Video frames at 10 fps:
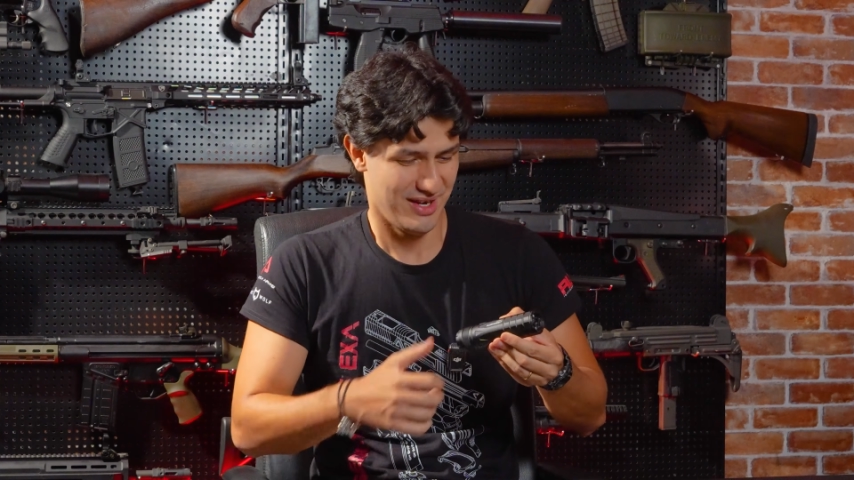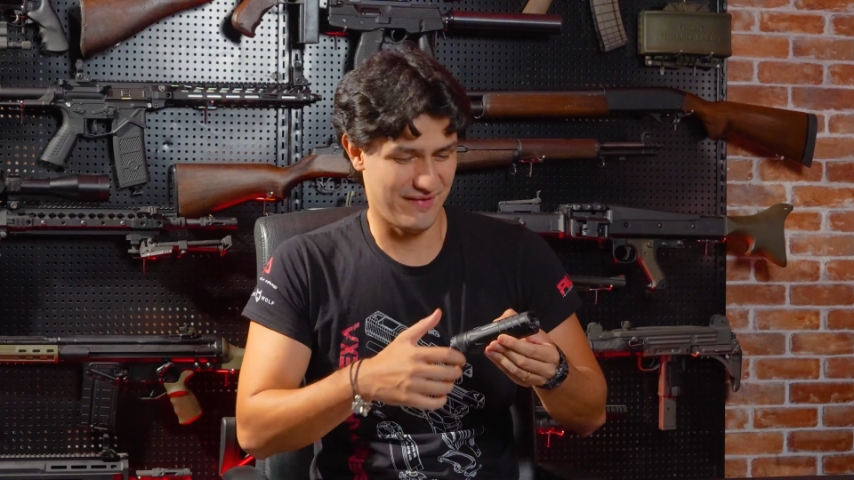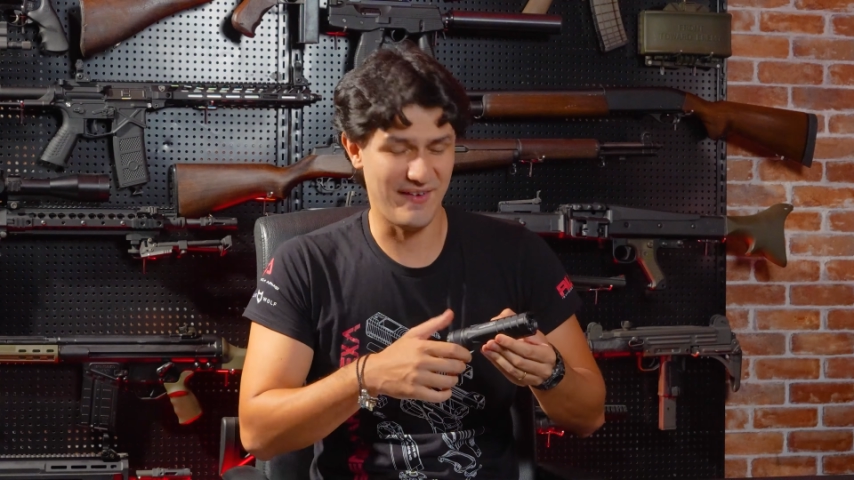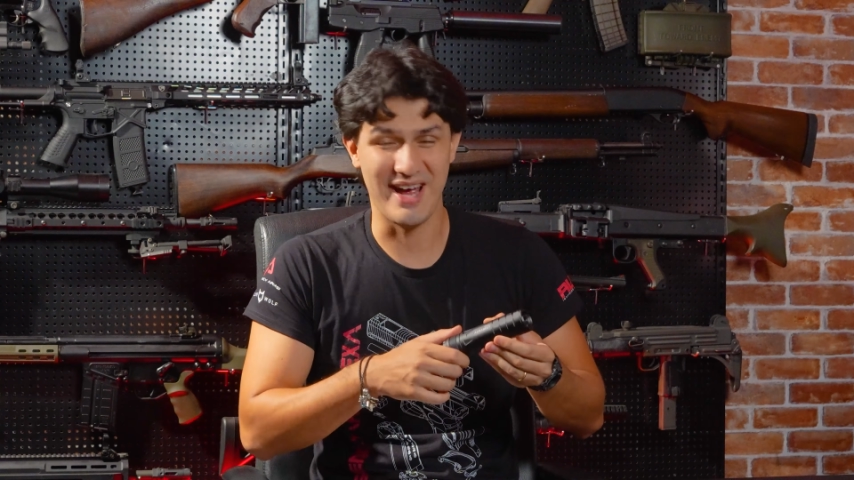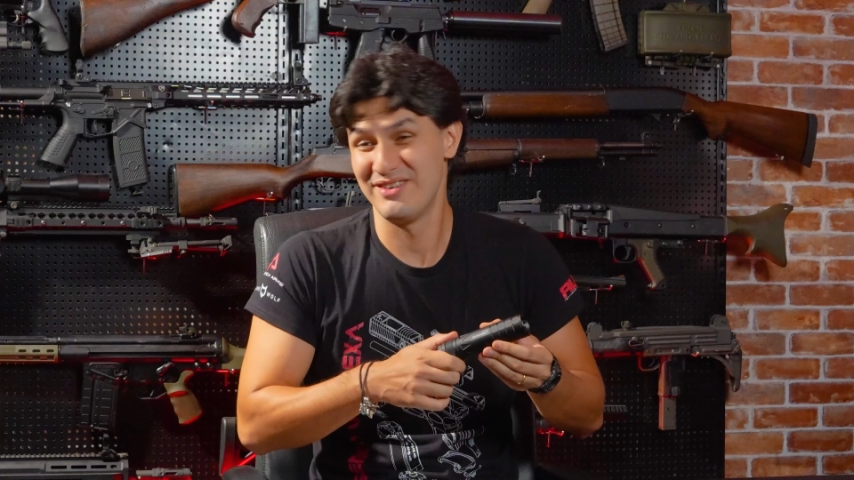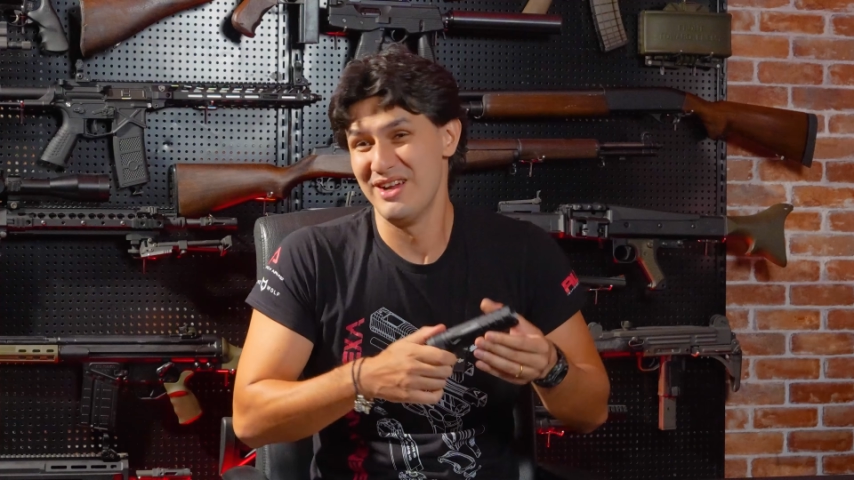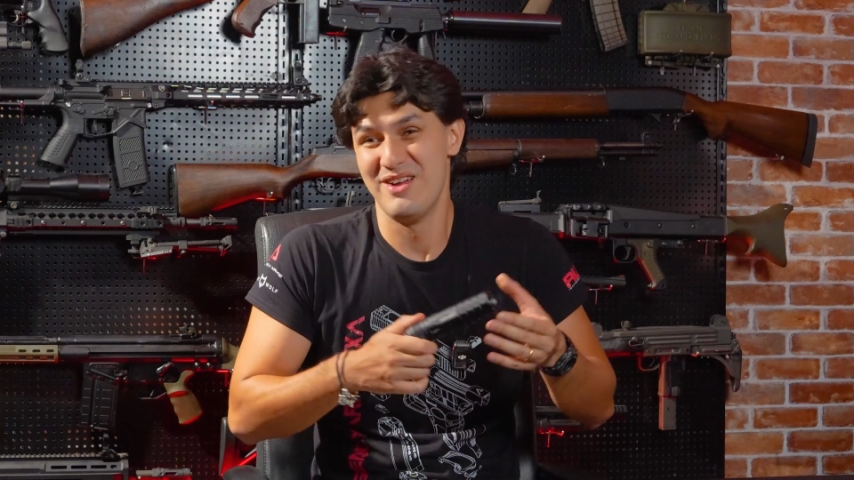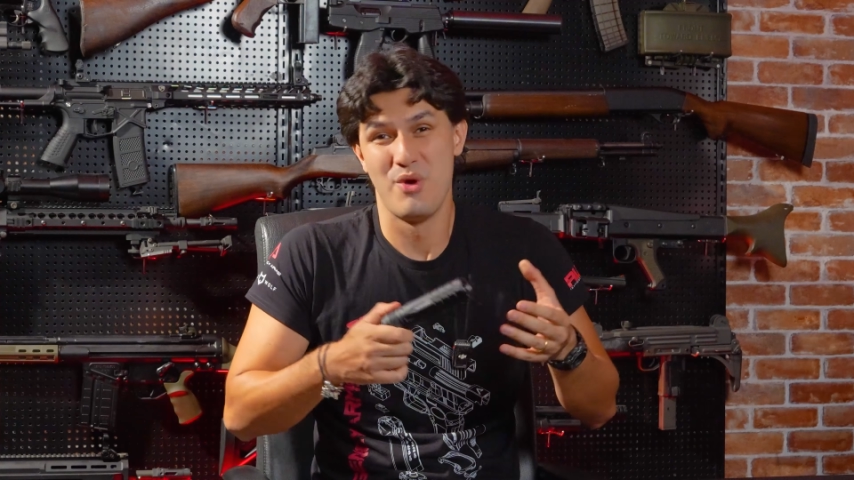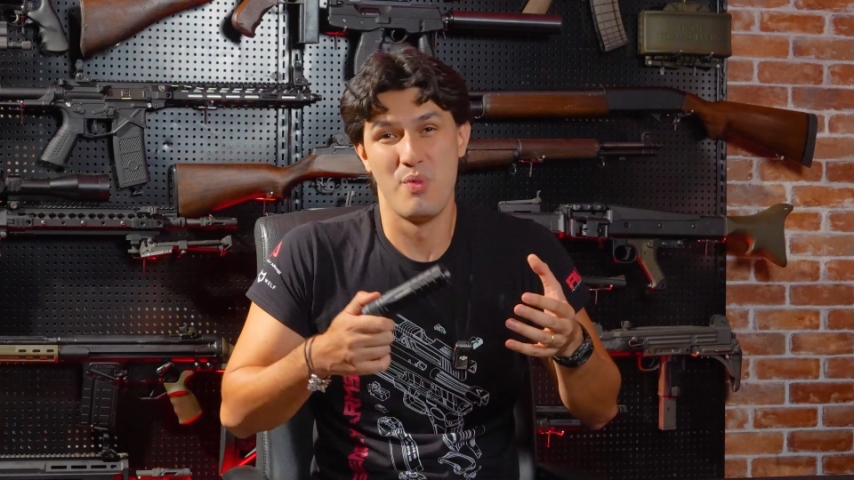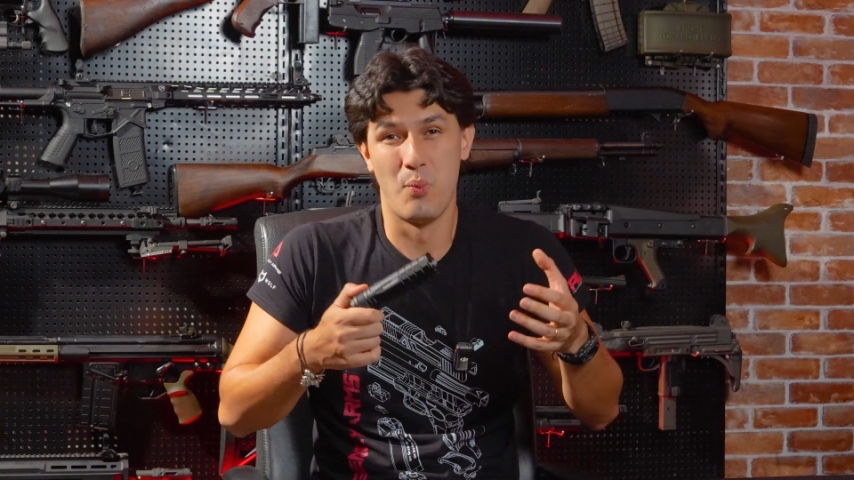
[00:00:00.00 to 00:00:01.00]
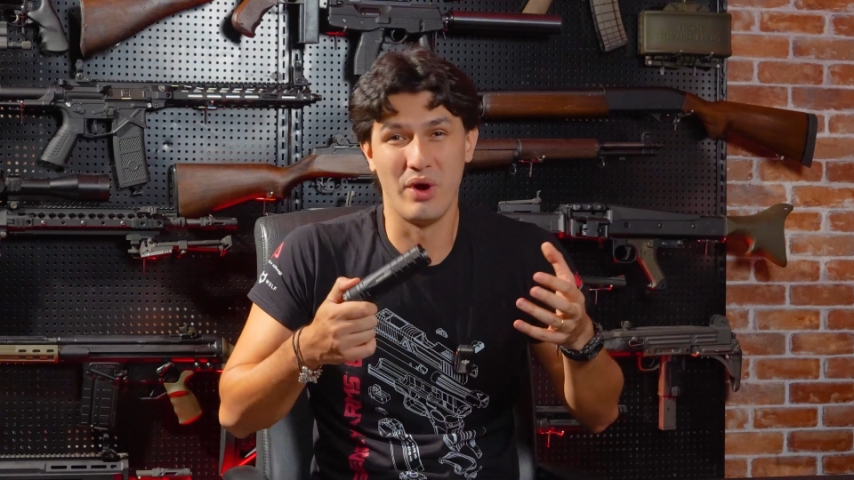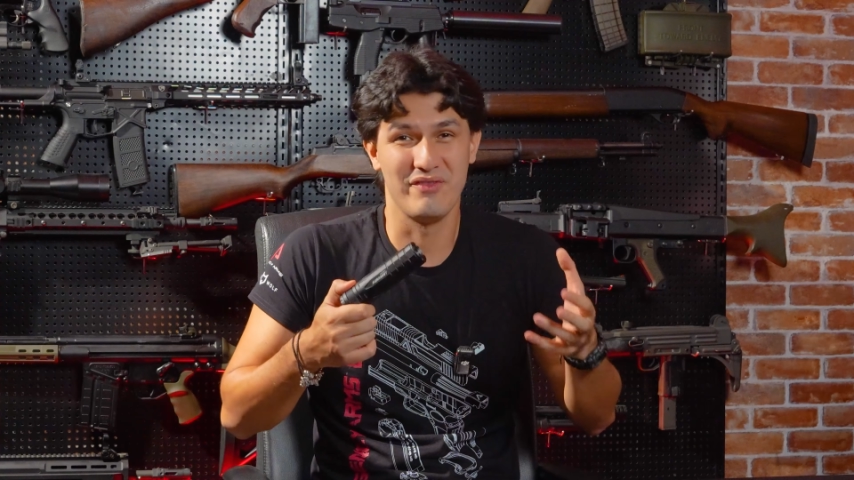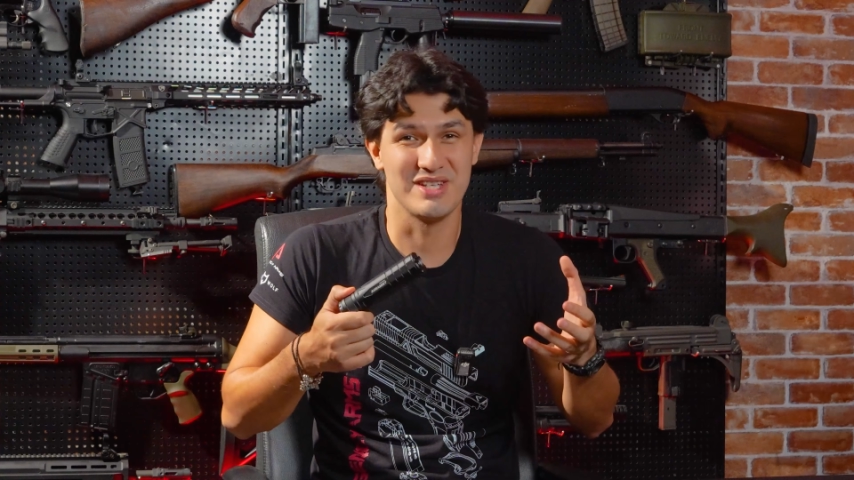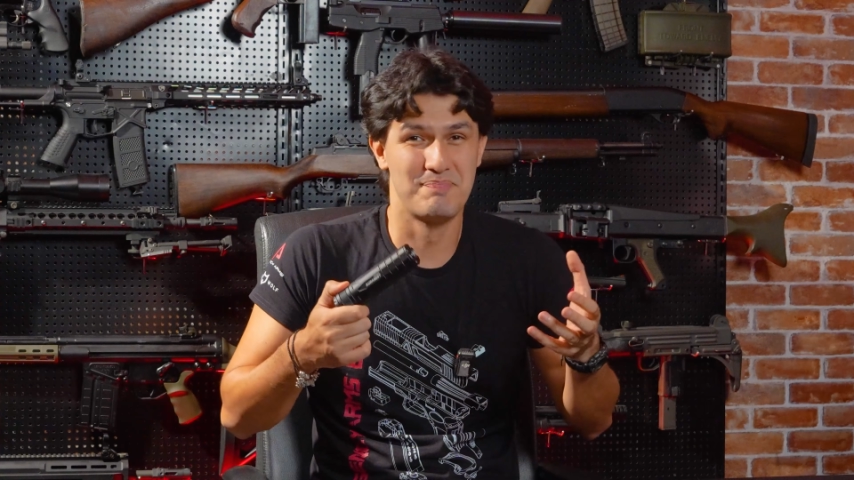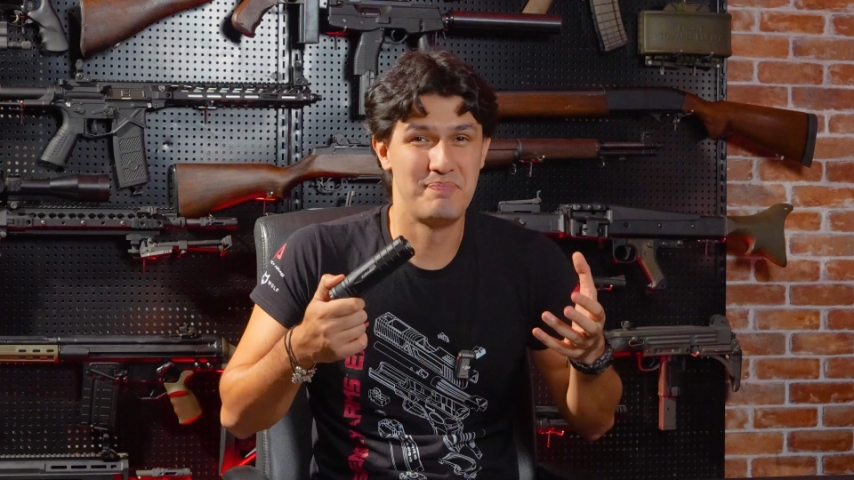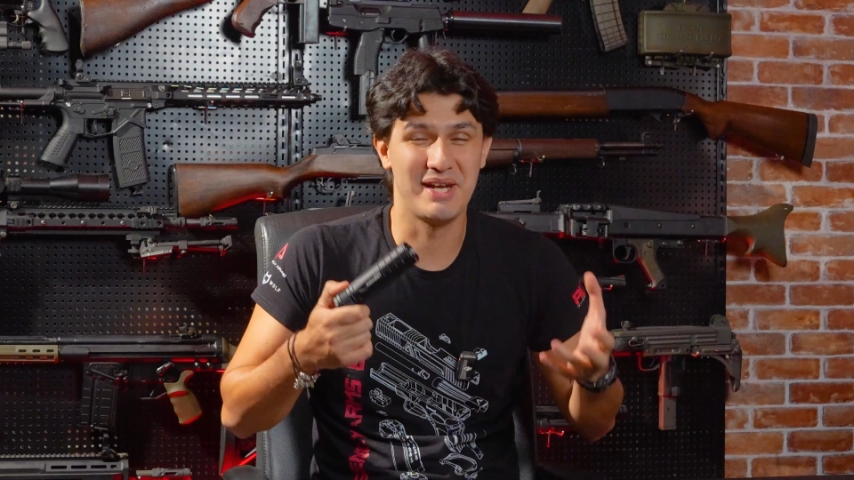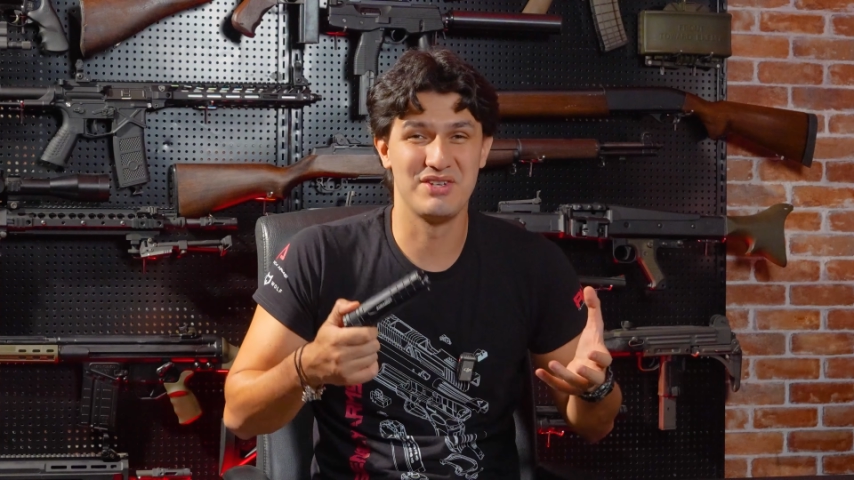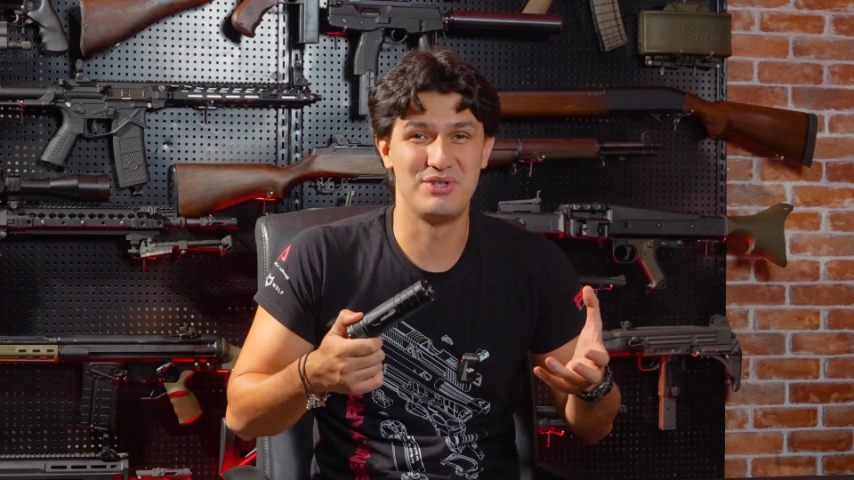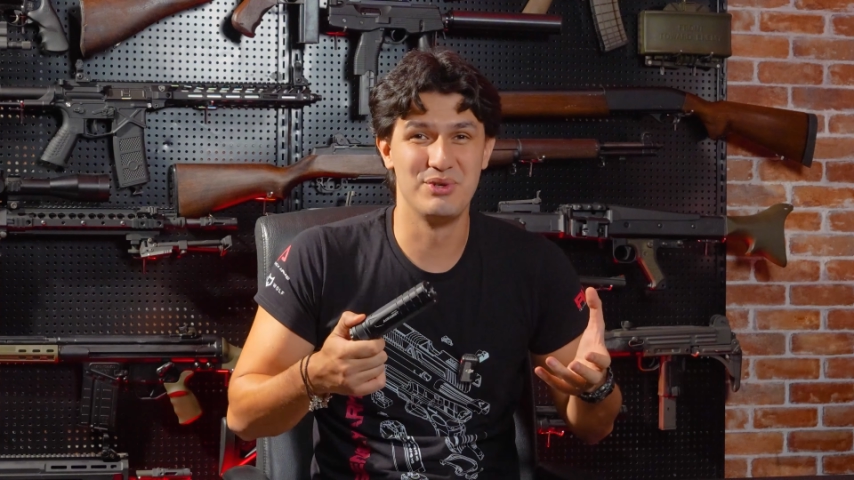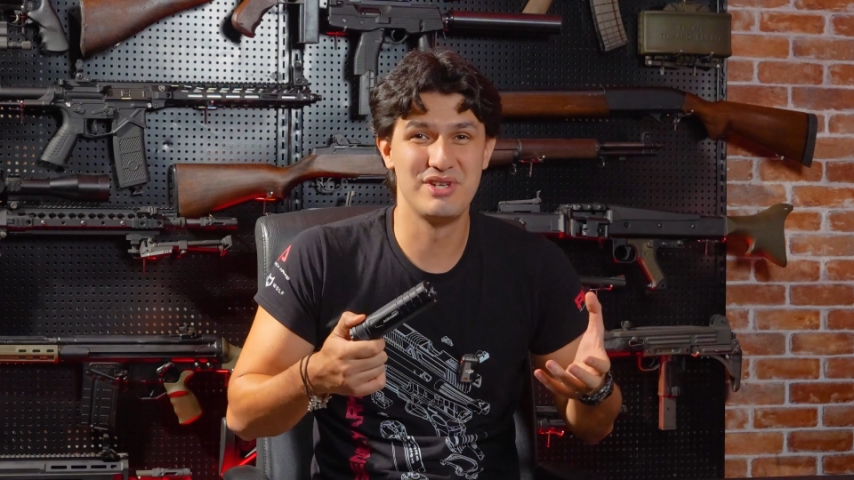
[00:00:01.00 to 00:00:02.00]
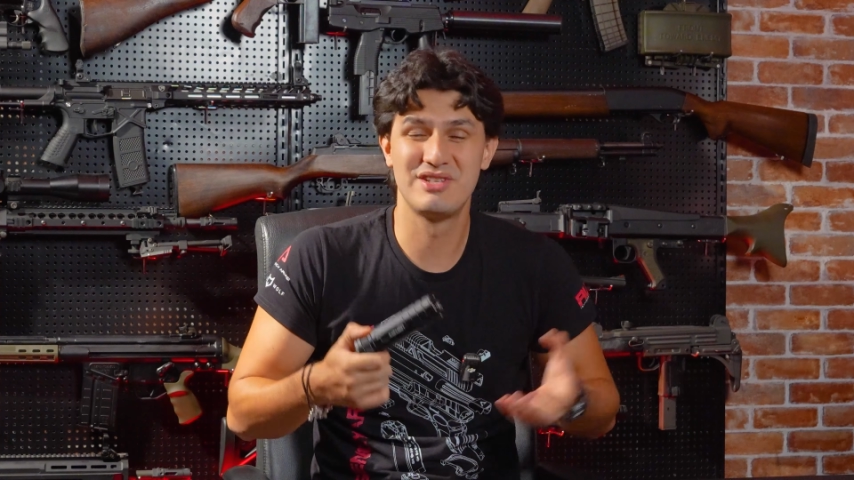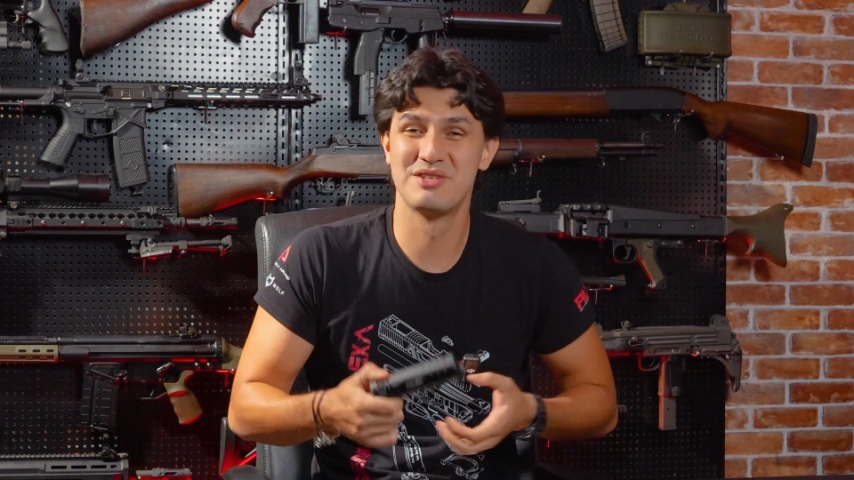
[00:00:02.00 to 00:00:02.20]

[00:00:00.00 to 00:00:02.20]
In fact, one of its biggest uses